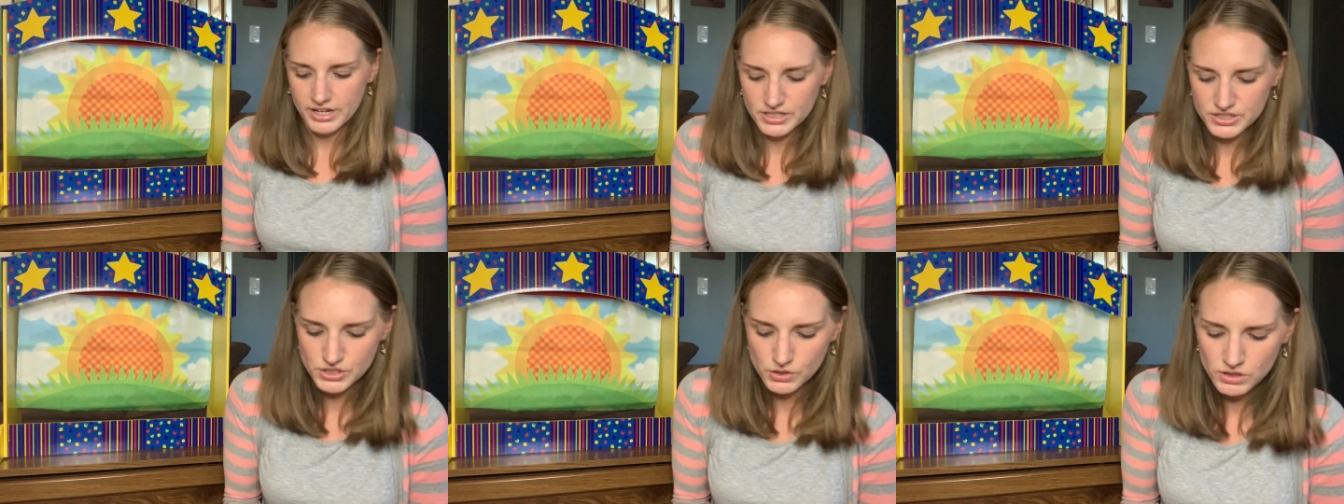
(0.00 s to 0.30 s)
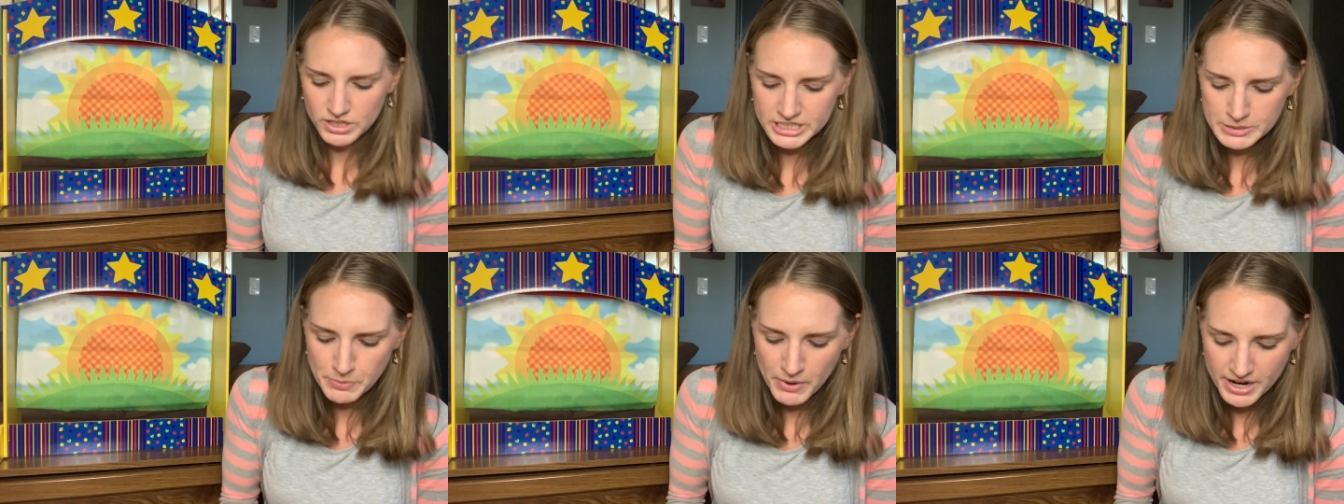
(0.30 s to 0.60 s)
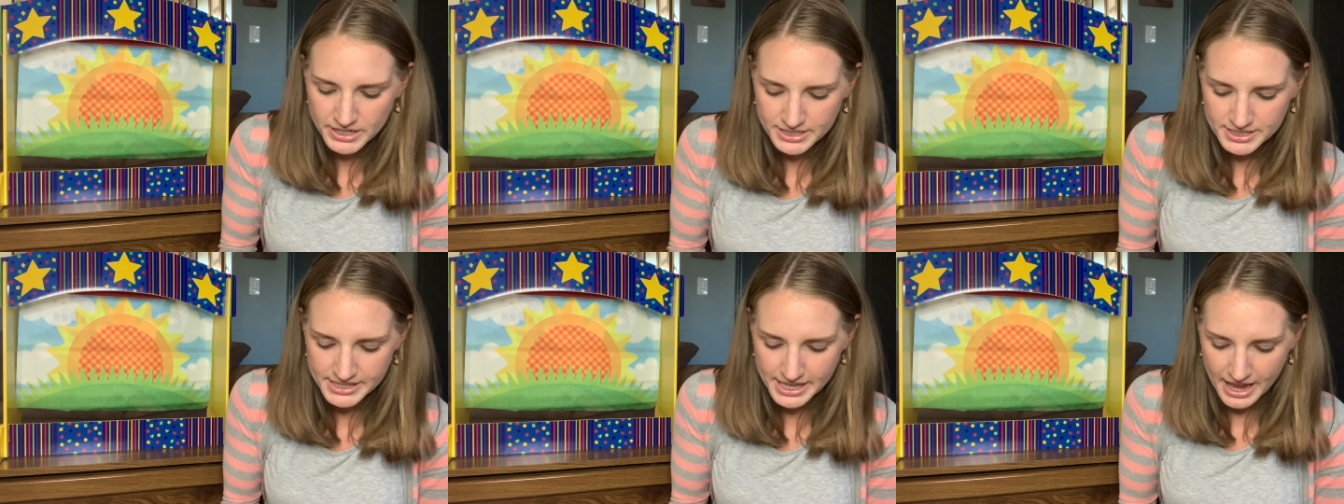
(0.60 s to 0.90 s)
So let's
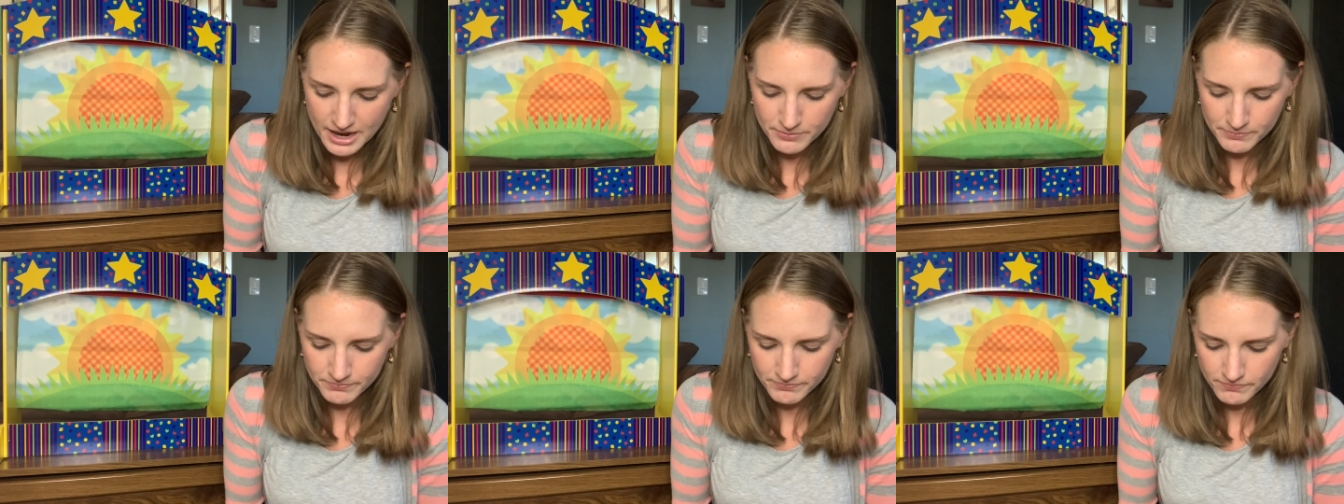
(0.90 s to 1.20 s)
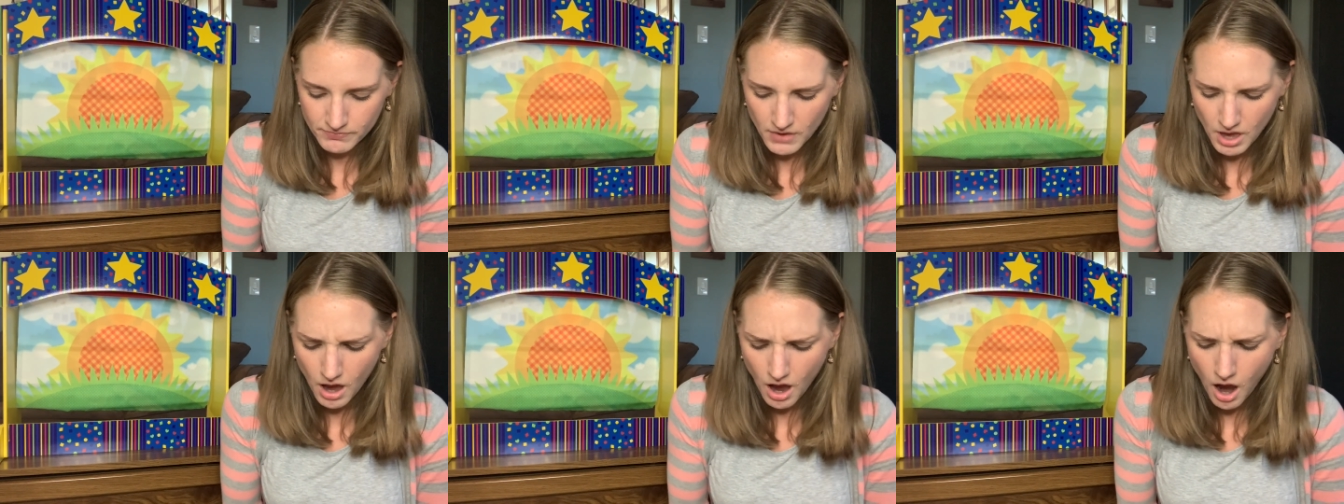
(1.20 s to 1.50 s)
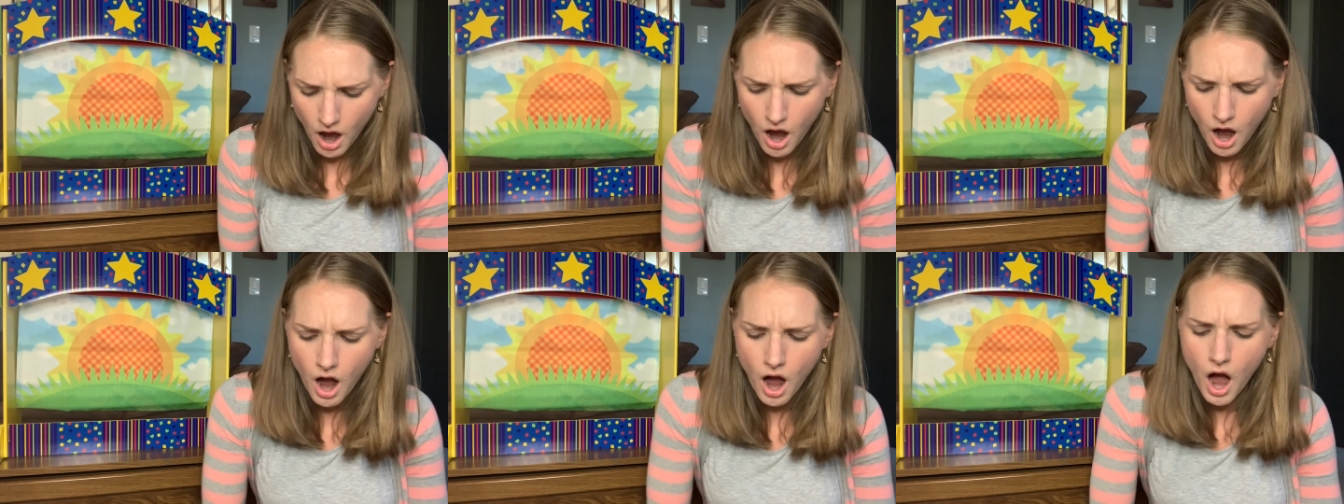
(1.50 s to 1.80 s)
practice that.
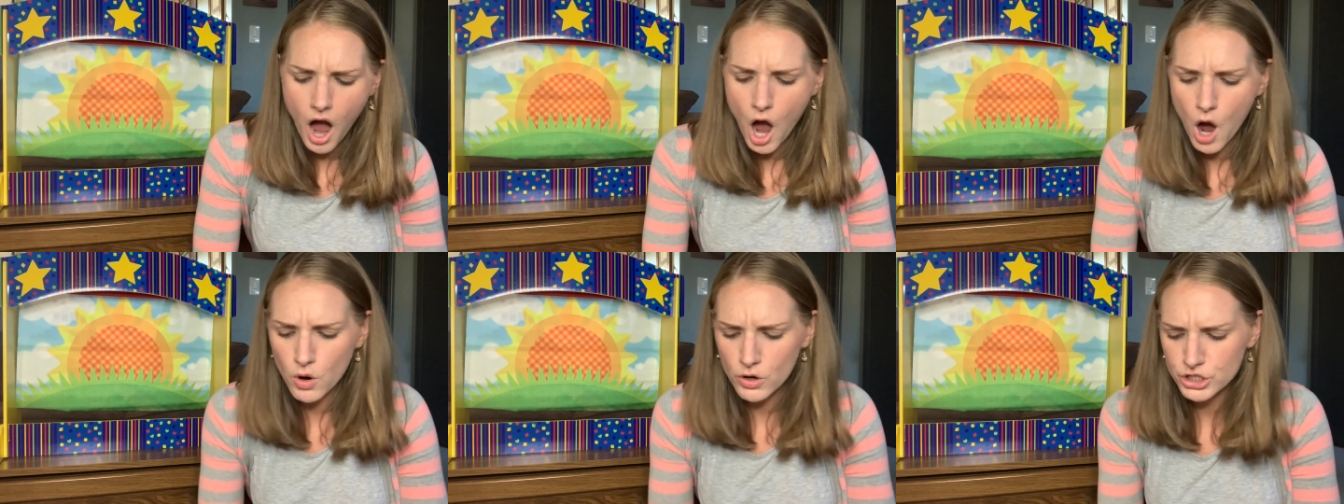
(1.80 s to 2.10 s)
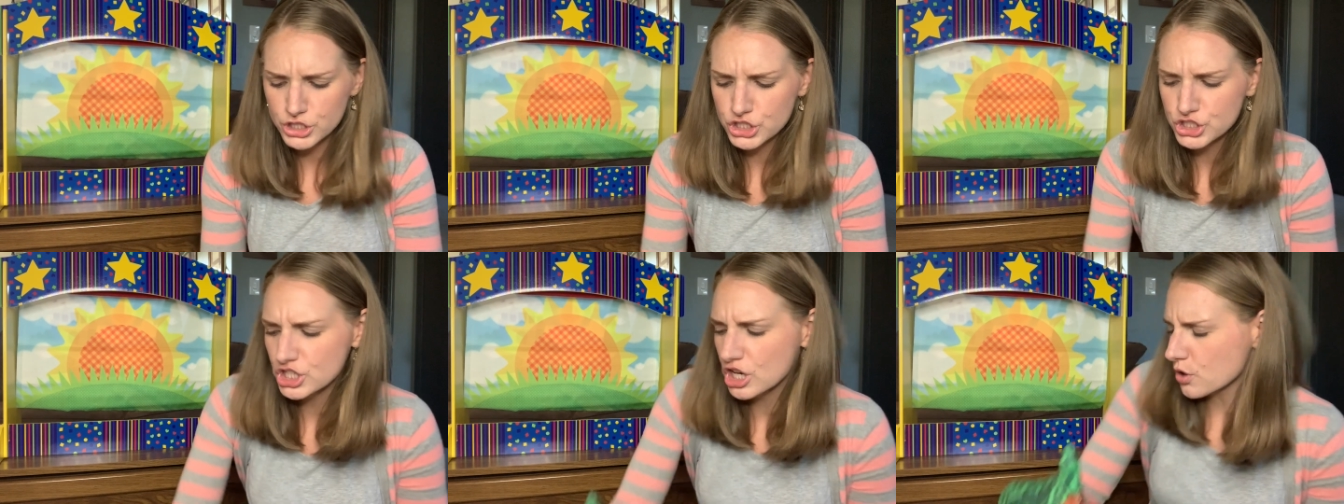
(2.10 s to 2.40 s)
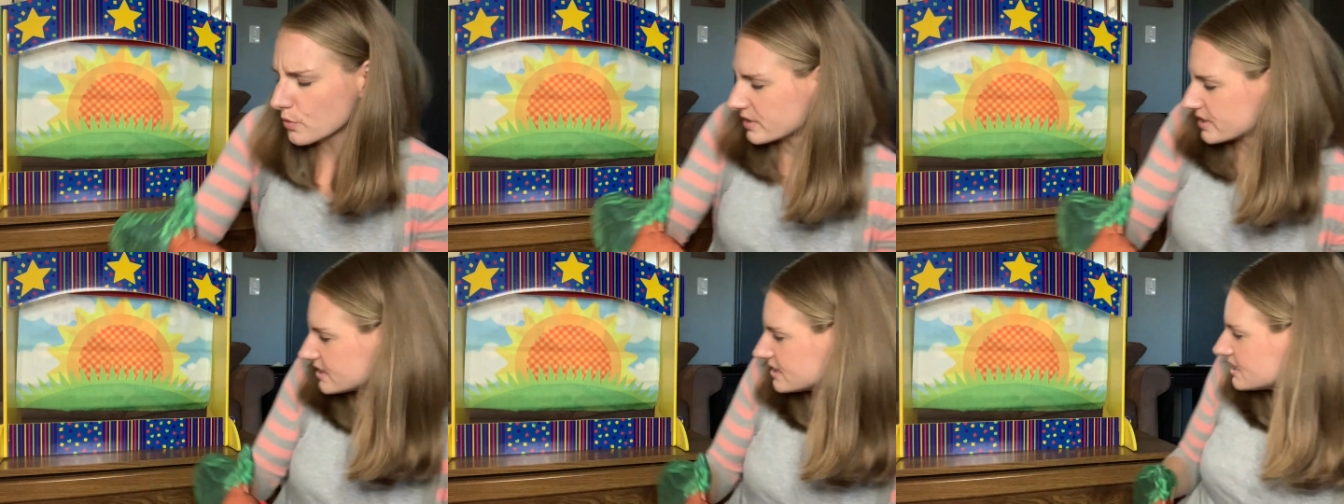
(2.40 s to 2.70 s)
Our show
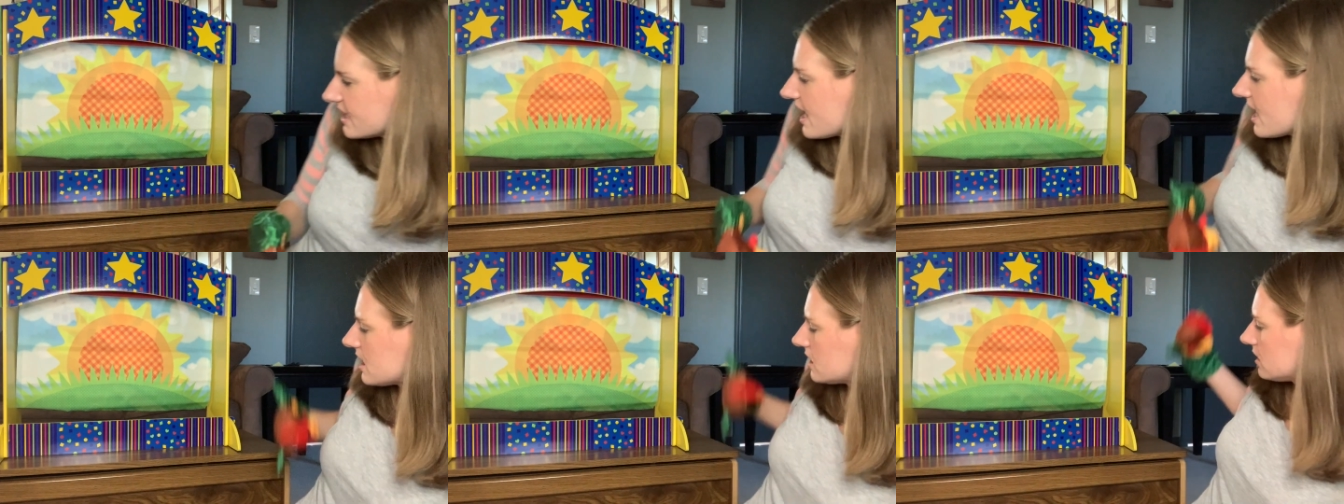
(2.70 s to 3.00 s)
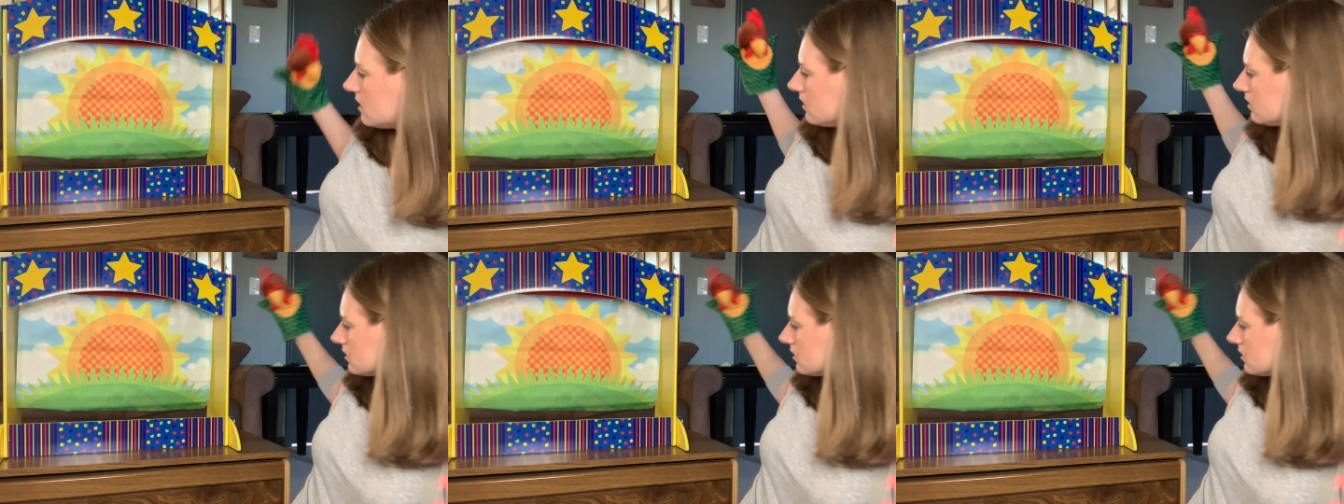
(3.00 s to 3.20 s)
is done.